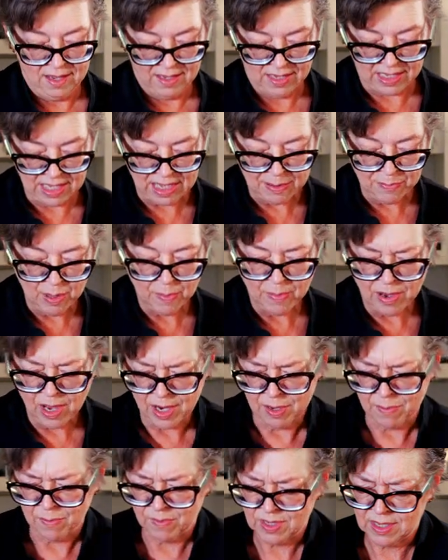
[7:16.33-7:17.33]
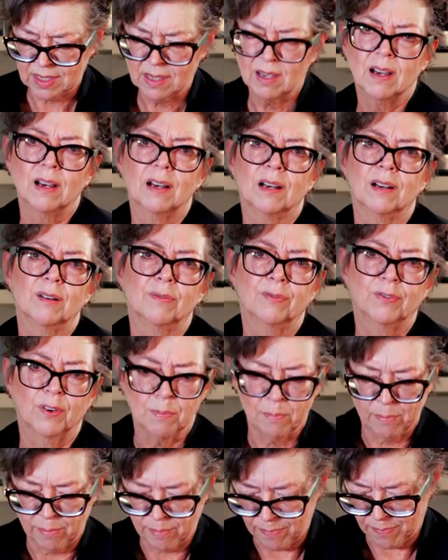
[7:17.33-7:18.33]
to keep the bottoms uh,
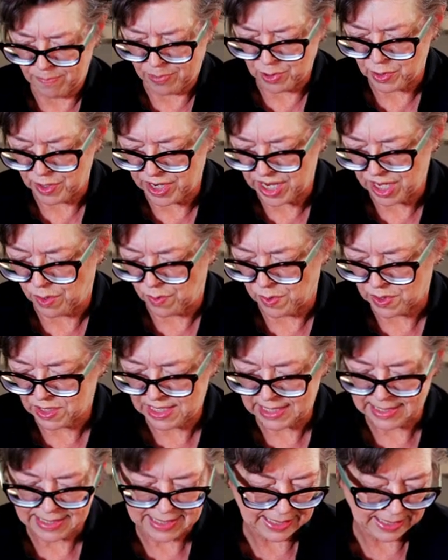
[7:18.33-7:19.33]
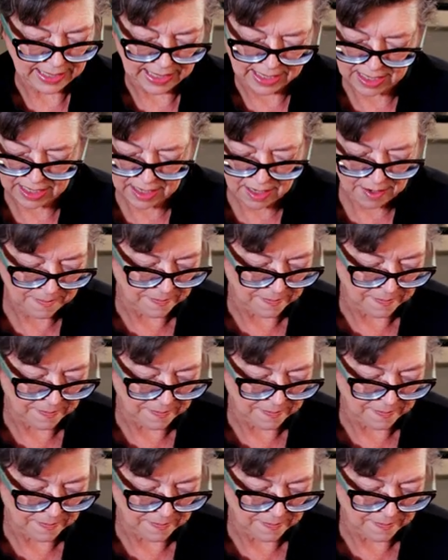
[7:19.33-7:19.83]
from burning or sticking.